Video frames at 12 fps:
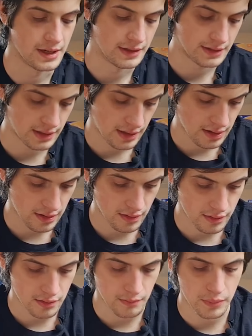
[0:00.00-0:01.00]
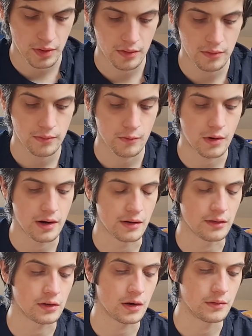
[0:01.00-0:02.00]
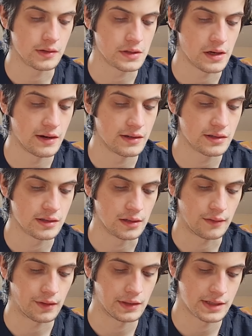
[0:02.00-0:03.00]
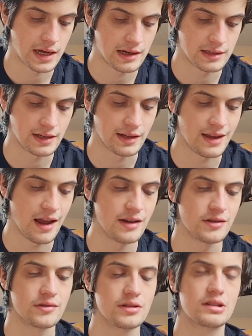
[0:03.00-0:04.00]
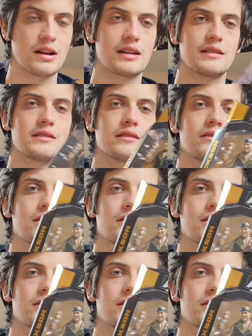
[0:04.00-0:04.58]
is. The blue, white, and gold attire just looks fantastic. The entrance jacket's